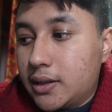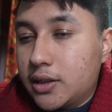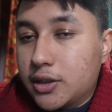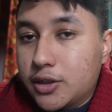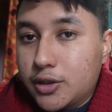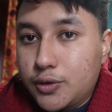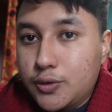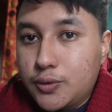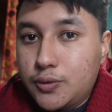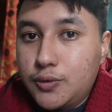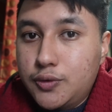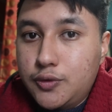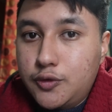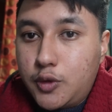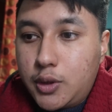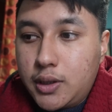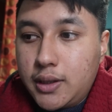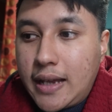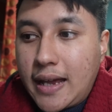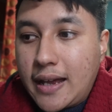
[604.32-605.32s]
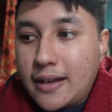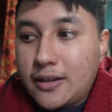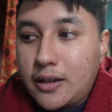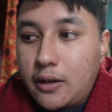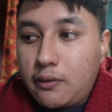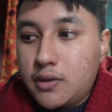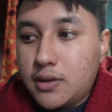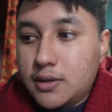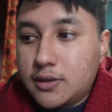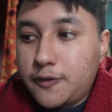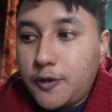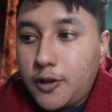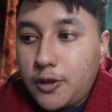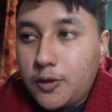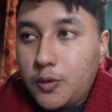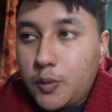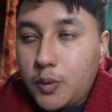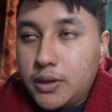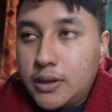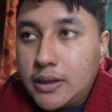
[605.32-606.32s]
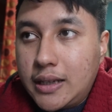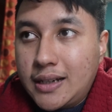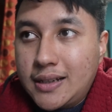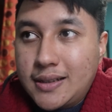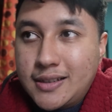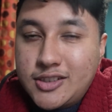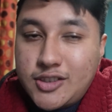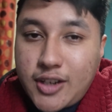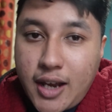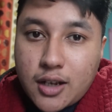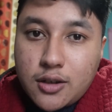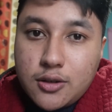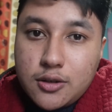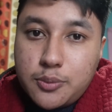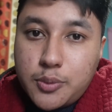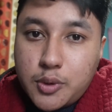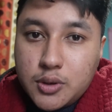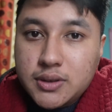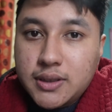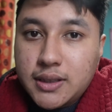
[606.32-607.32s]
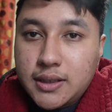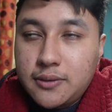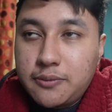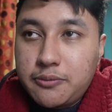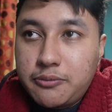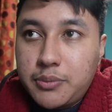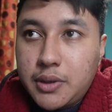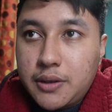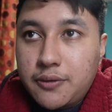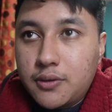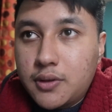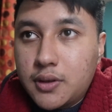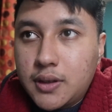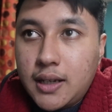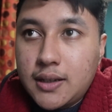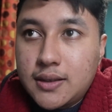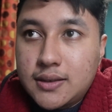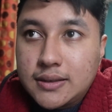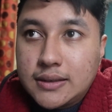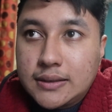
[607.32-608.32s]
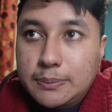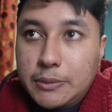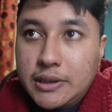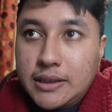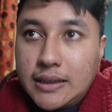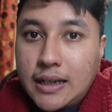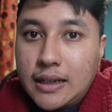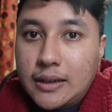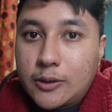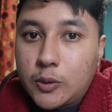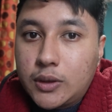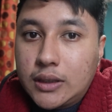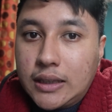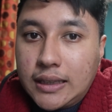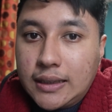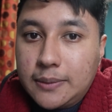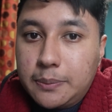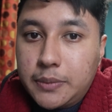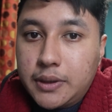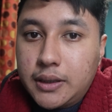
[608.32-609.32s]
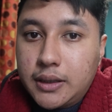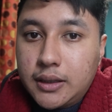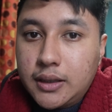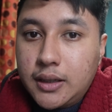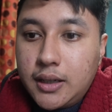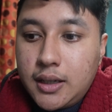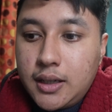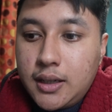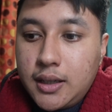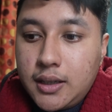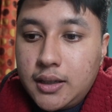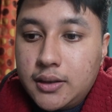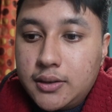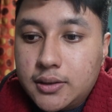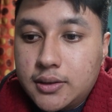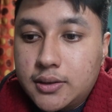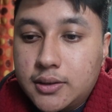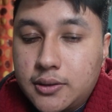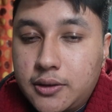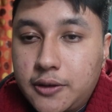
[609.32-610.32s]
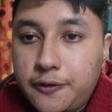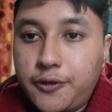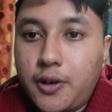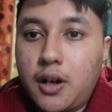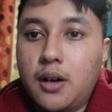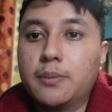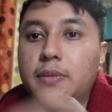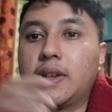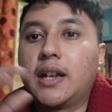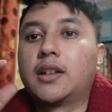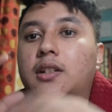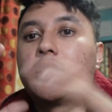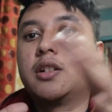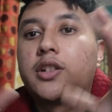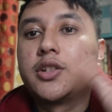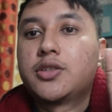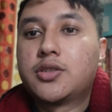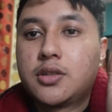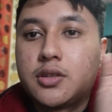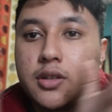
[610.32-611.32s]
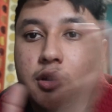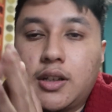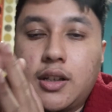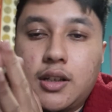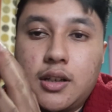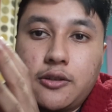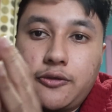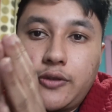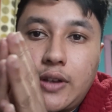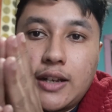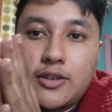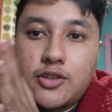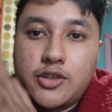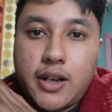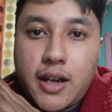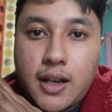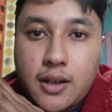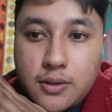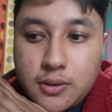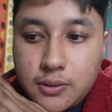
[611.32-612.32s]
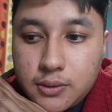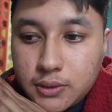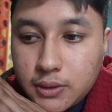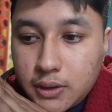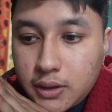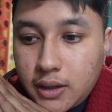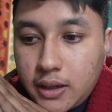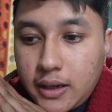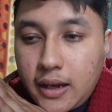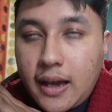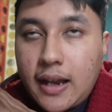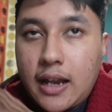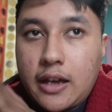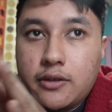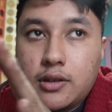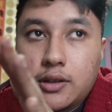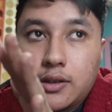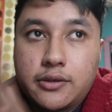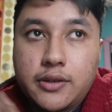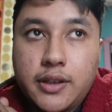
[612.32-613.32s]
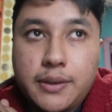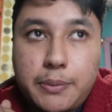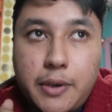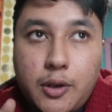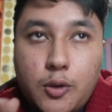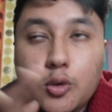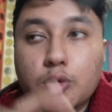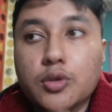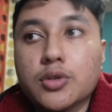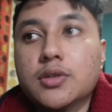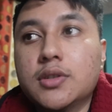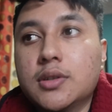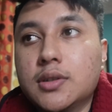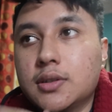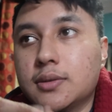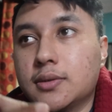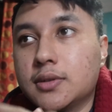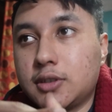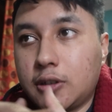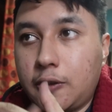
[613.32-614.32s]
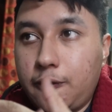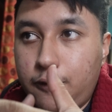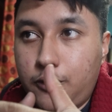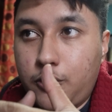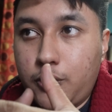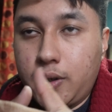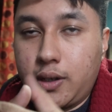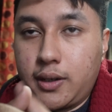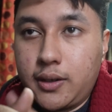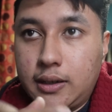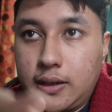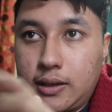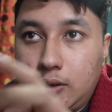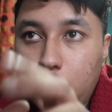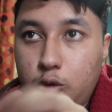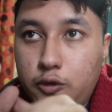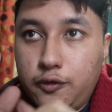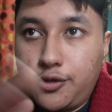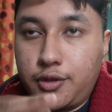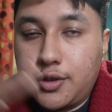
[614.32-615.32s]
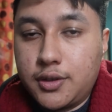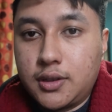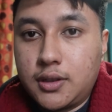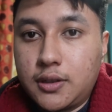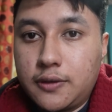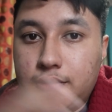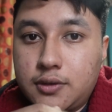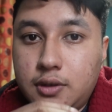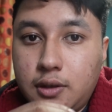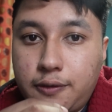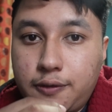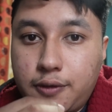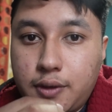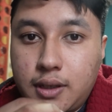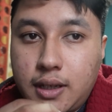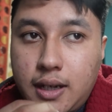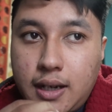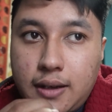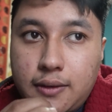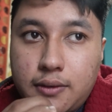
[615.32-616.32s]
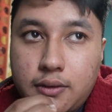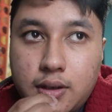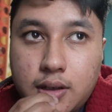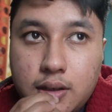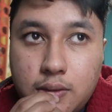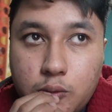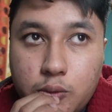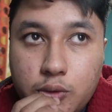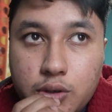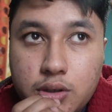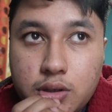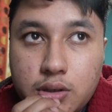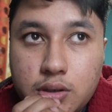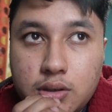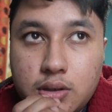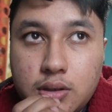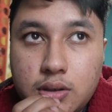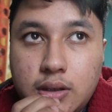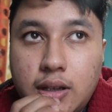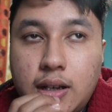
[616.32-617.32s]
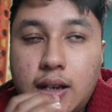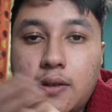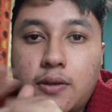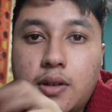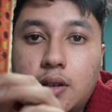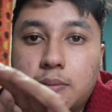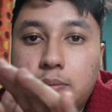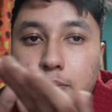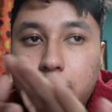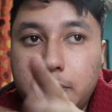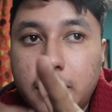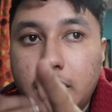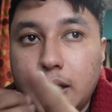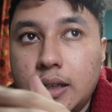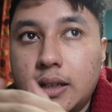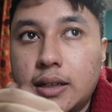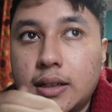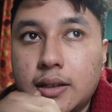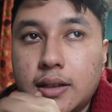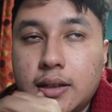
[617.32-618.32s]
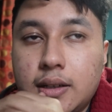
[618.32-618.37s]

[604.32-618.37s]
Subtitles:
a new one and I will just follow with that Django project. Before that, simply that will help me just reform that connection again of that Django, and I will create my own software, own version of software that I wanna make.